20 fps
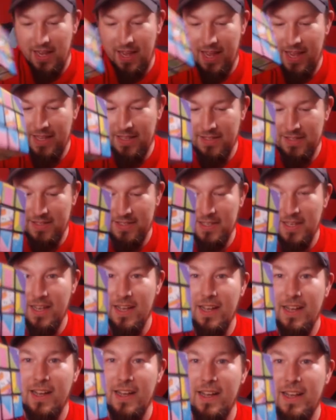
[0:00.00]
It's
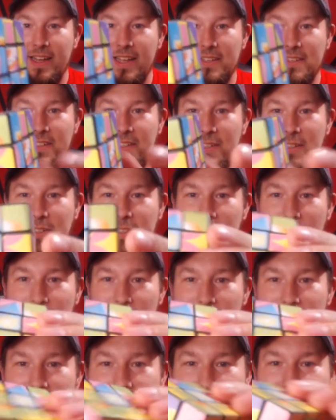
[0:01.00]
a little
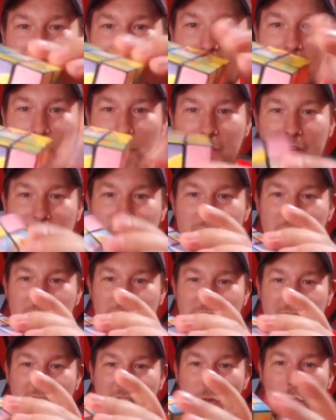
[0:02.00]
different. It's got
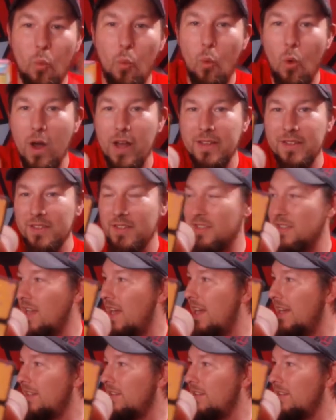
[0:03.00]
pictures, and one side